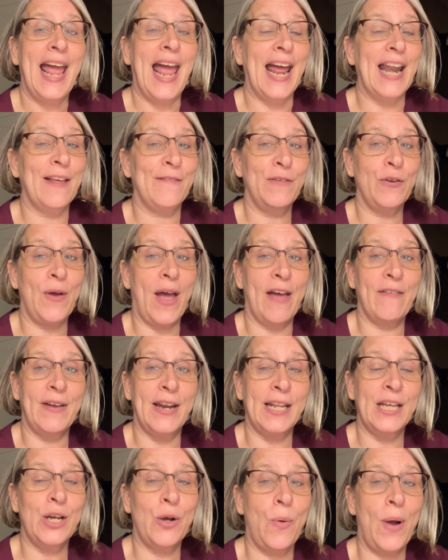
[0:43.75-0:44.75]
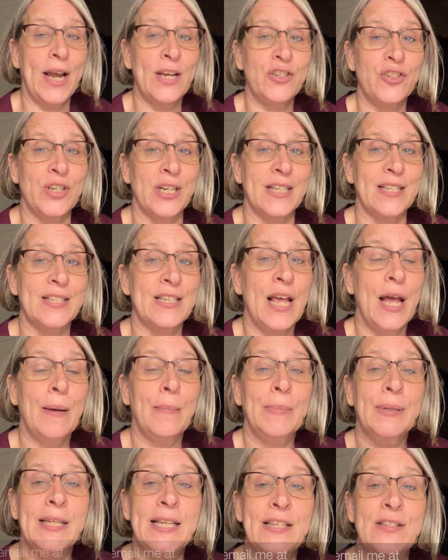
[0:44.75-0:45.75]
And if you have any questions,
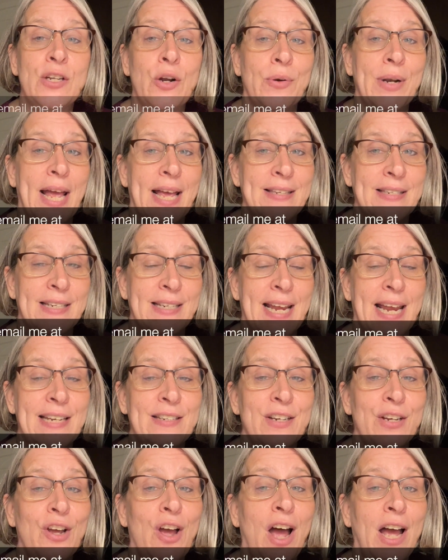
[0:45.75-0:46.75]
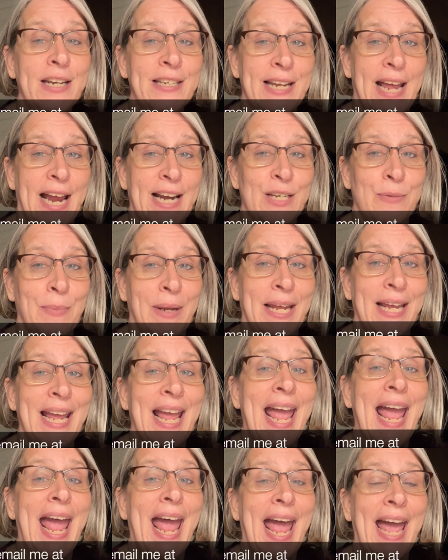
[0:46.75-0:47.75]
please don't hesitate to contact me
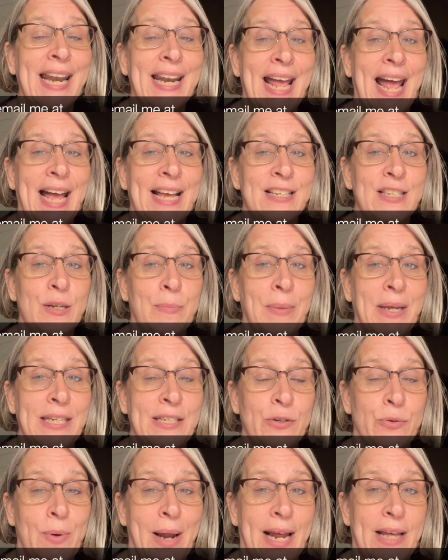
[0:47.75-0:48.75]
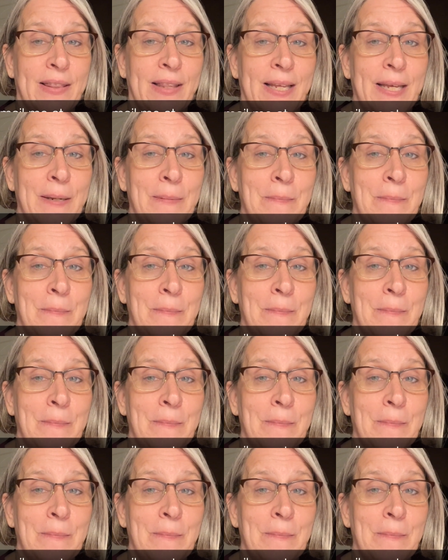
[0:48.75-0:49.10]
and ask me directly.